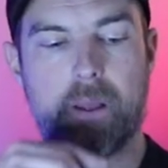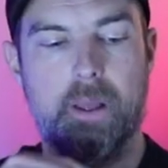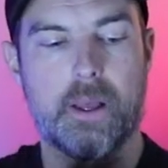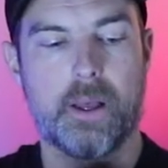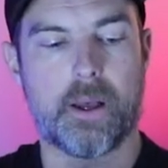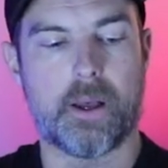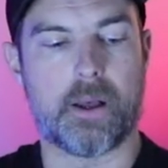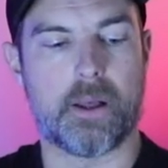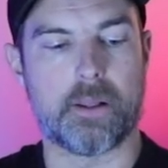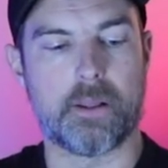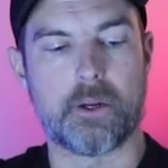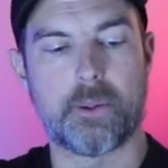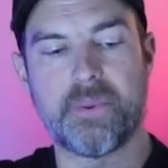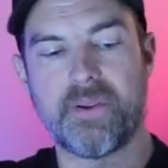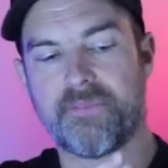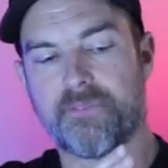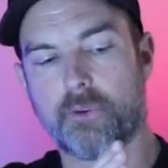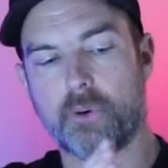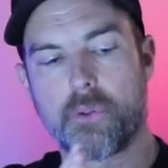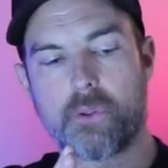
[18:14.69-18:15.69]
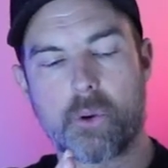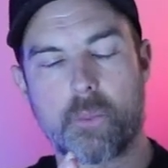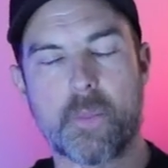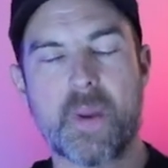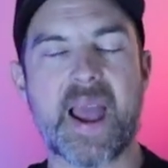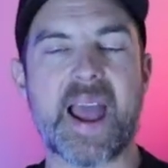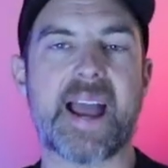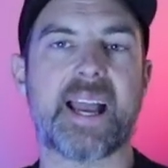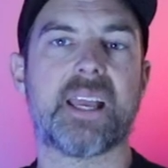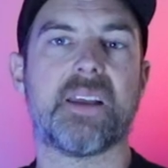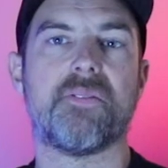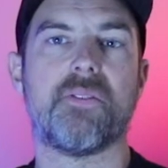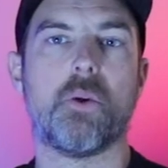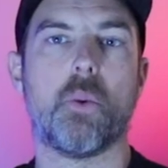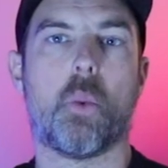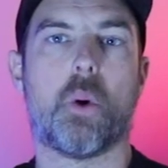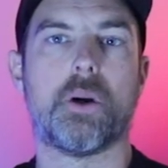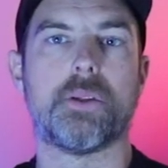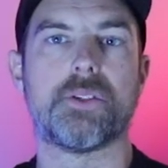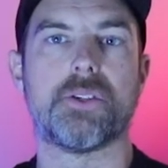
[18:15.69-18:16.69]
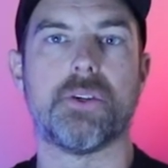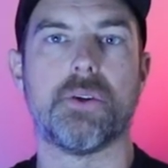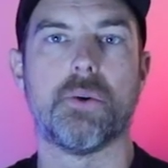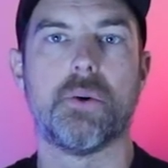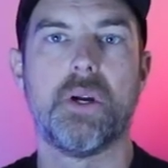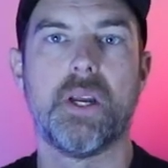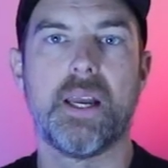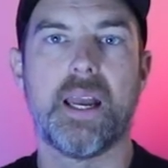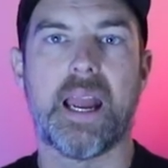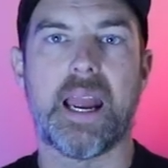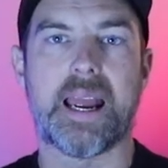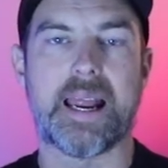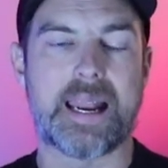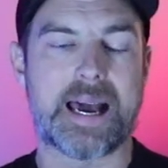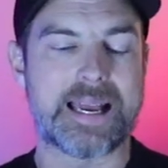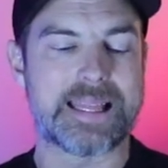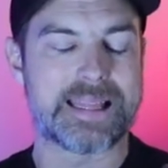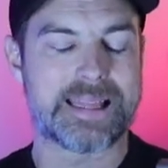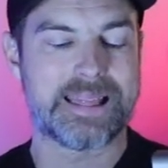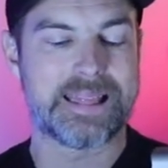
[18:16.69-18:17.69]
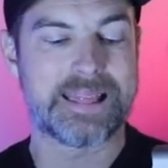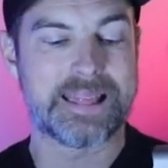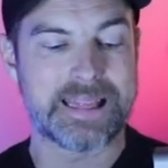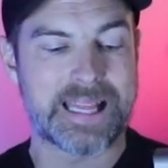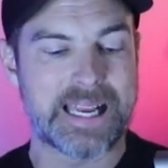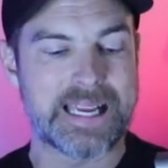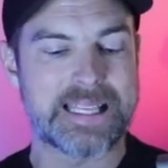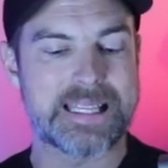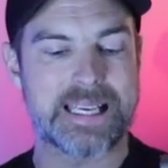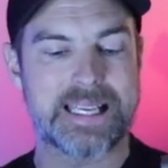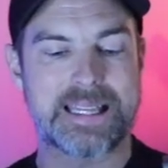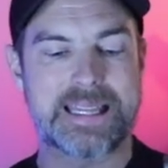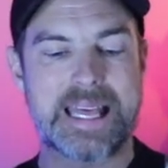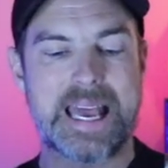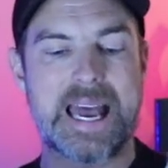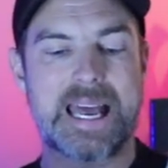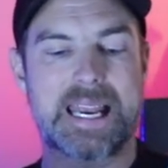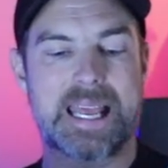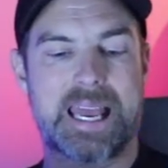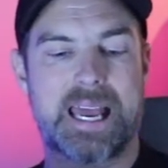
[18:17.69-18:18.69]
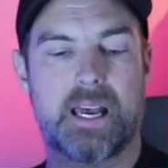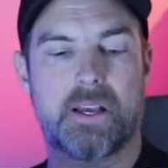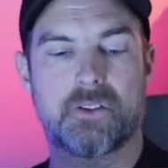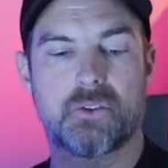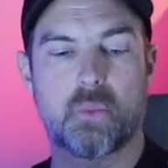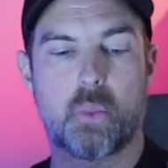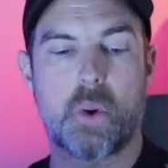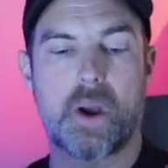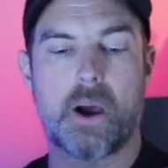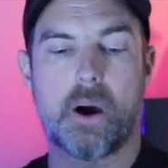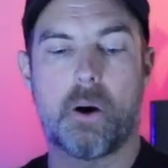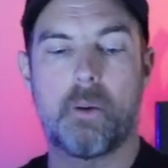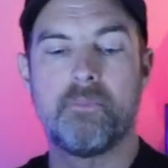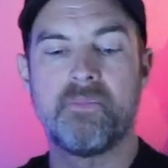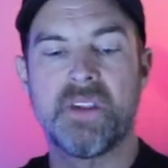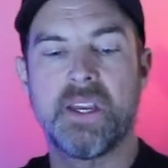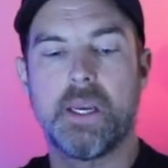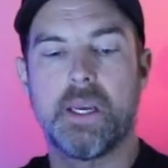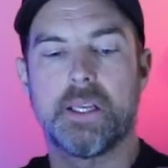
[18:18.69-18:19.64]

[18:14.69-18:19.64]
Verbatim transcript: uh, a little bit further back if you want to, and I like that as well.